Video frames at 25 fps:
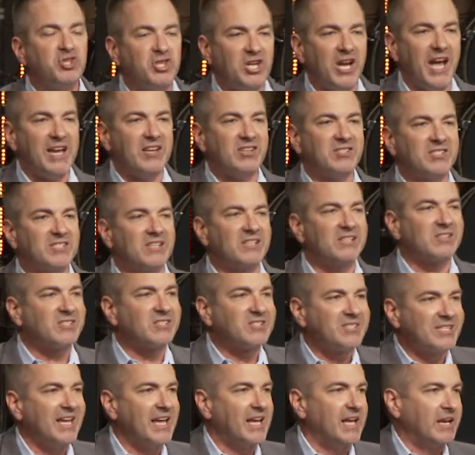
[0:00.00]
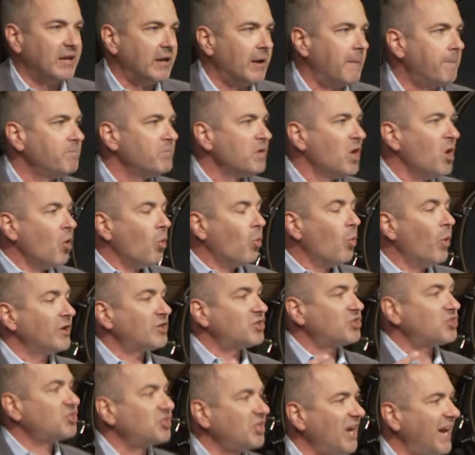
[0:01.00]
chases sin?
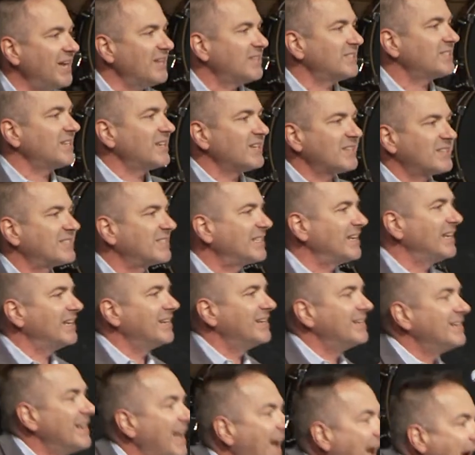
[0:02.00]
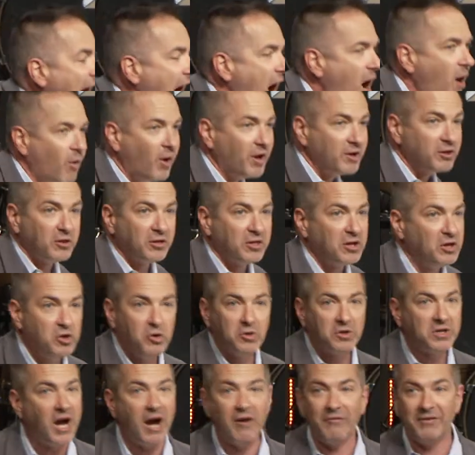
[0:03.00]
What's chasing sin now under the
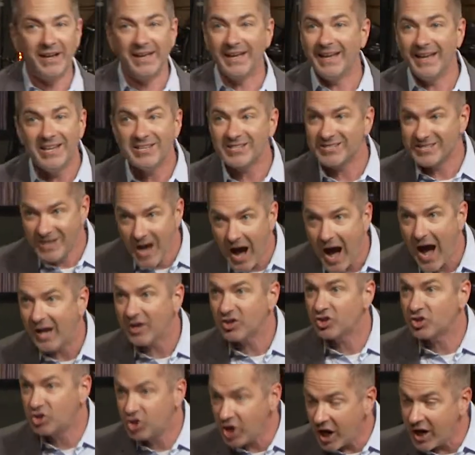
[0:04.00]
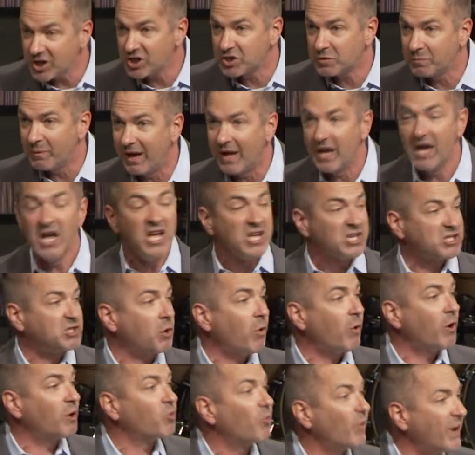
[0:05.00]
new covenant is not judgment.
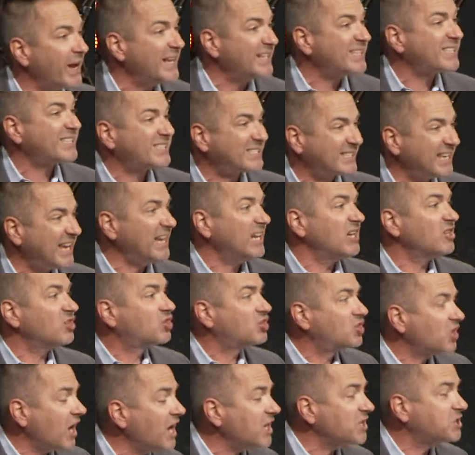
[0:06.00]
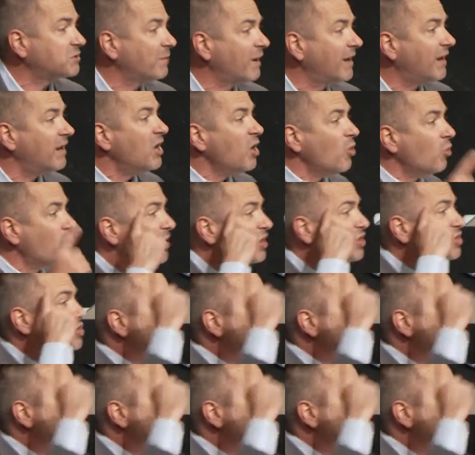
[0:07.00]
So when we see judgment, we